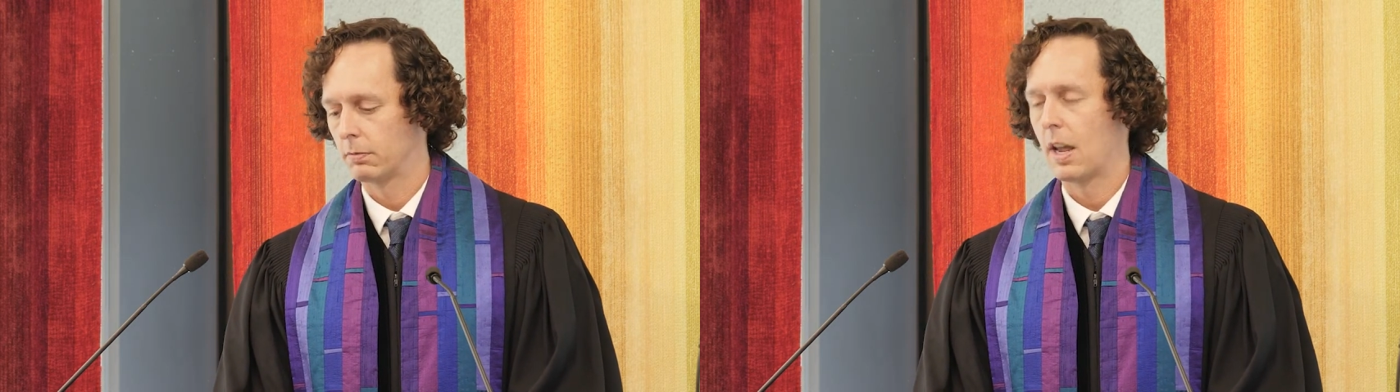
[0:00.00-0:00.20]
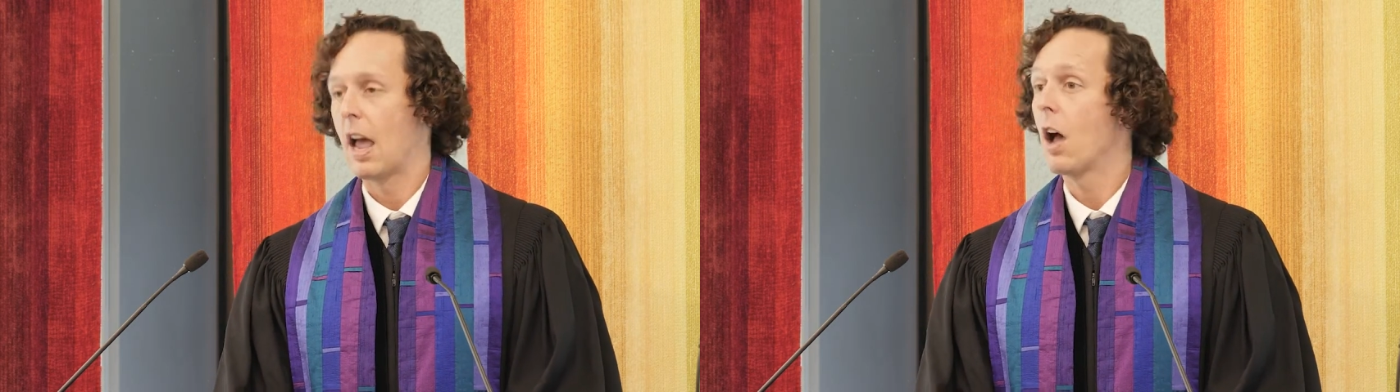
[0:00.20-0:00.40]

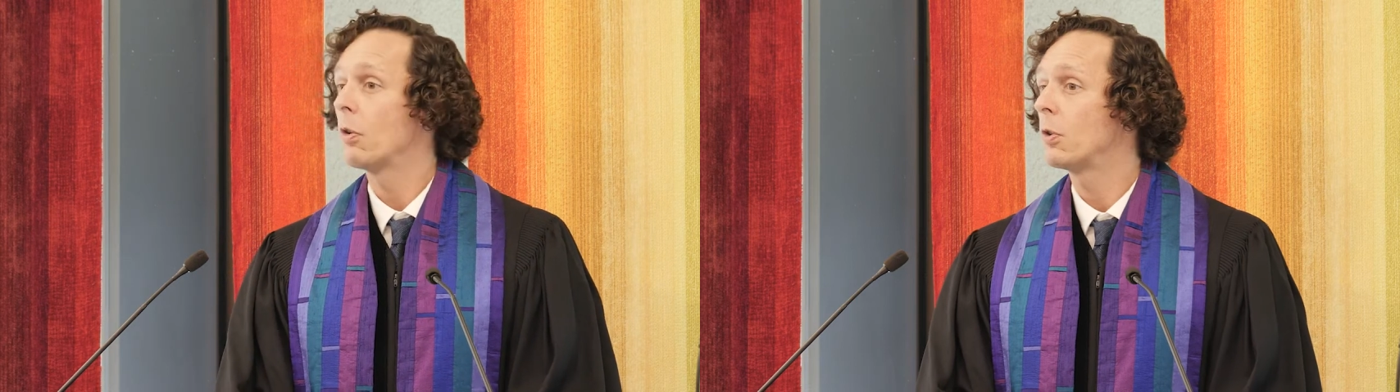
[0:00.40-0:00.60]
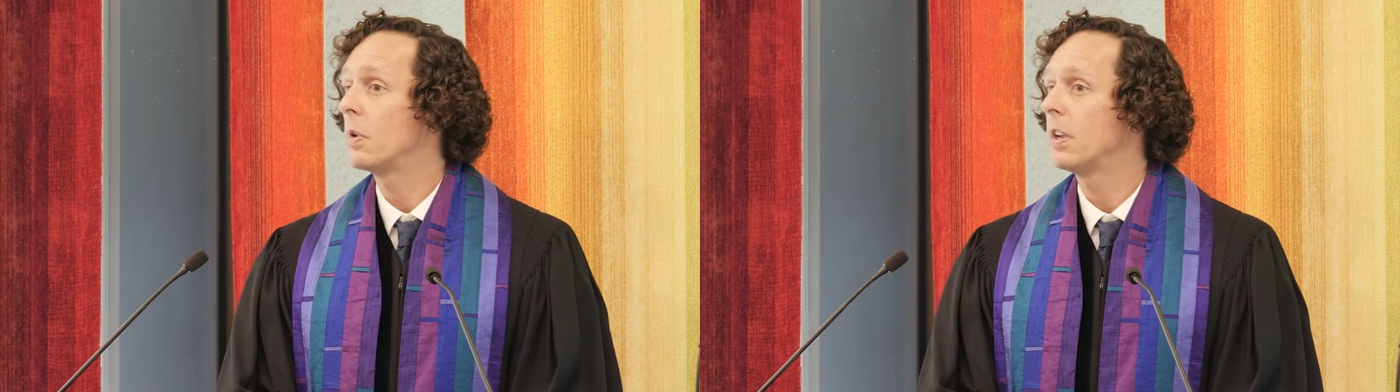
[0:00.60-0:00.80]
how
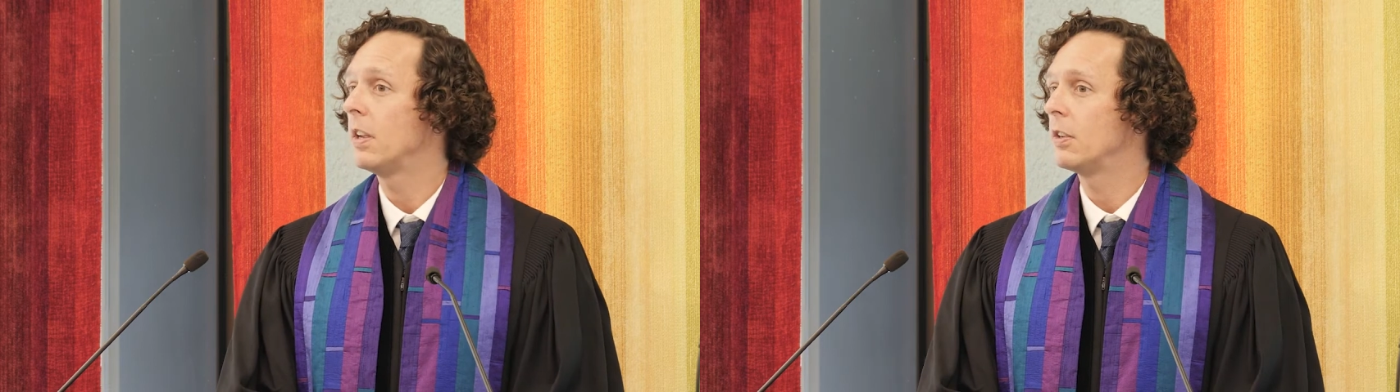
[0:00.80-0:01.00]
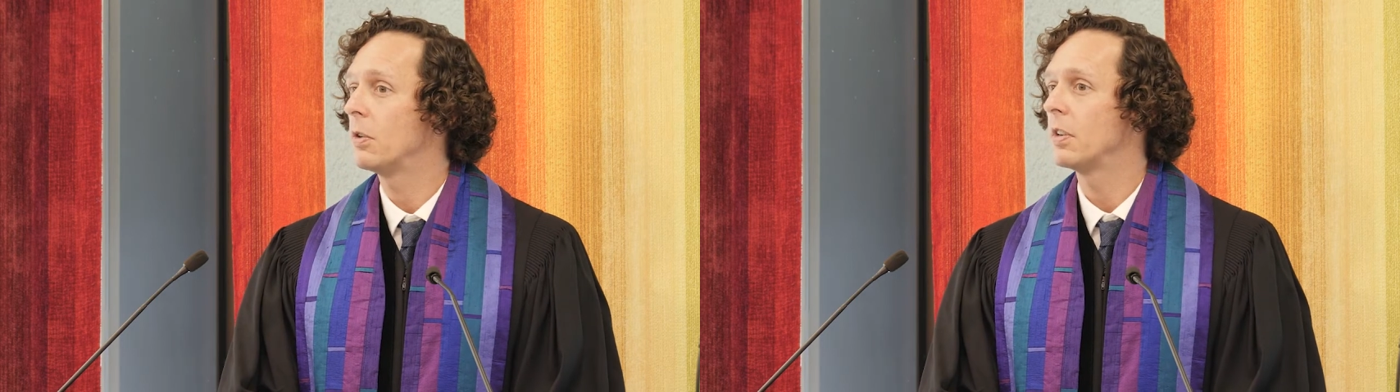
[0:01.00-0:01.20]
do we
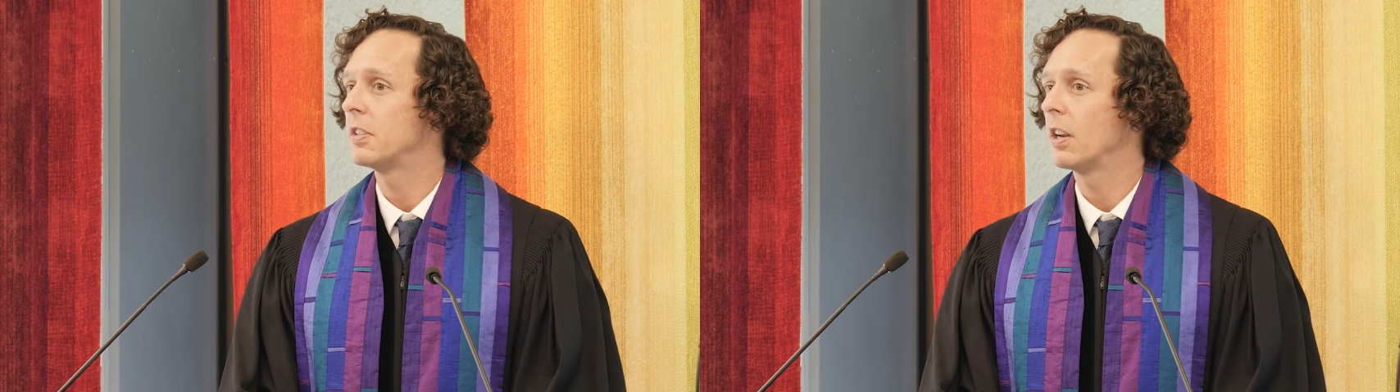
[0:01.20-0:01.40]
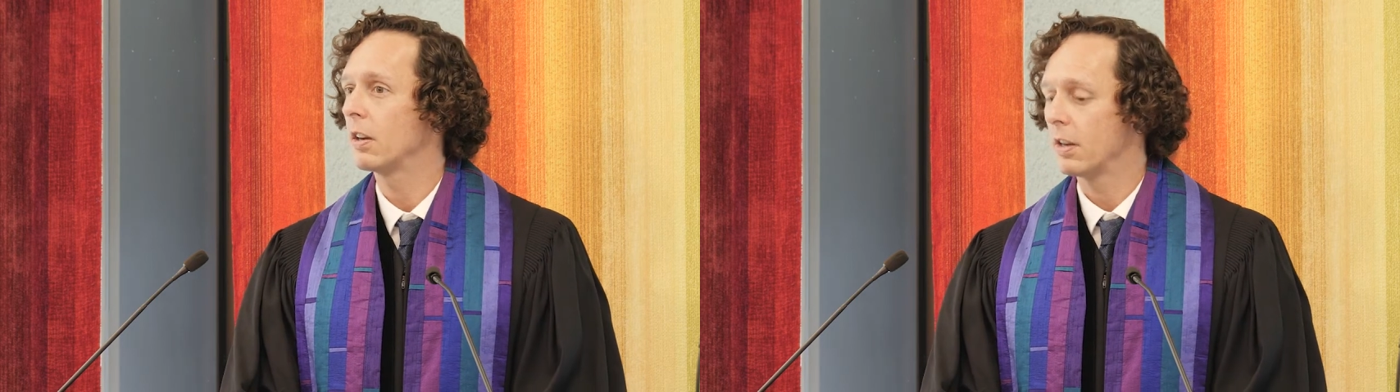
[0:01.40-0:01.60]

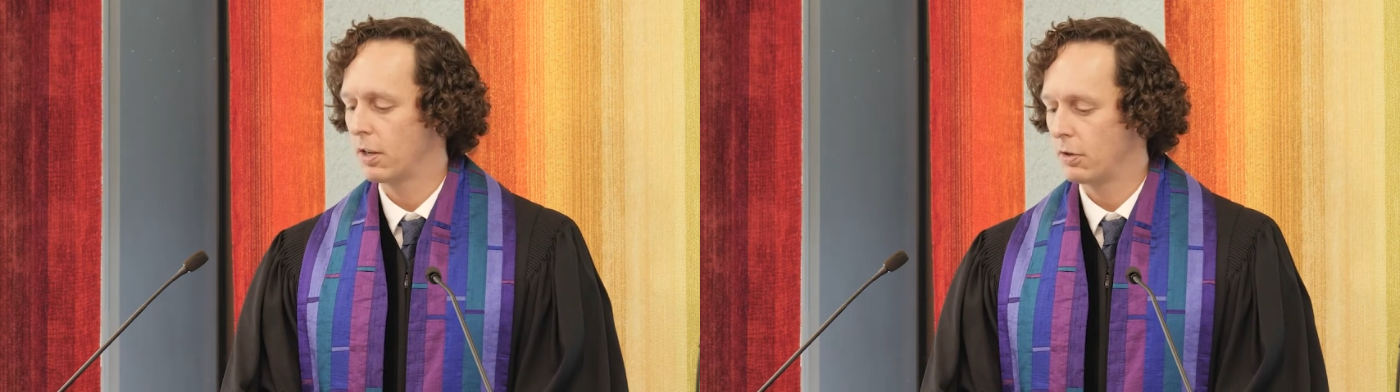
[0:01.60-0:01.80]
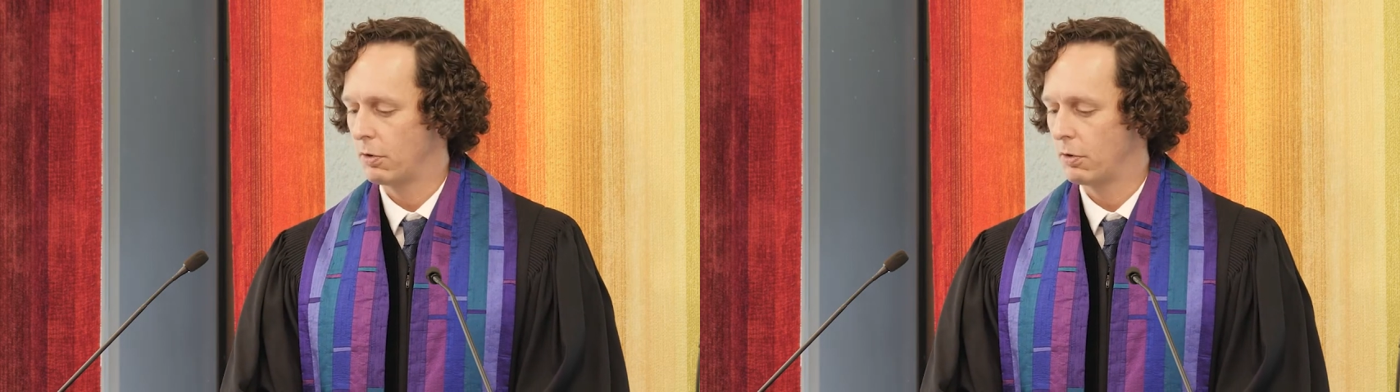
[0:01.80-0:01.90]
Unitarian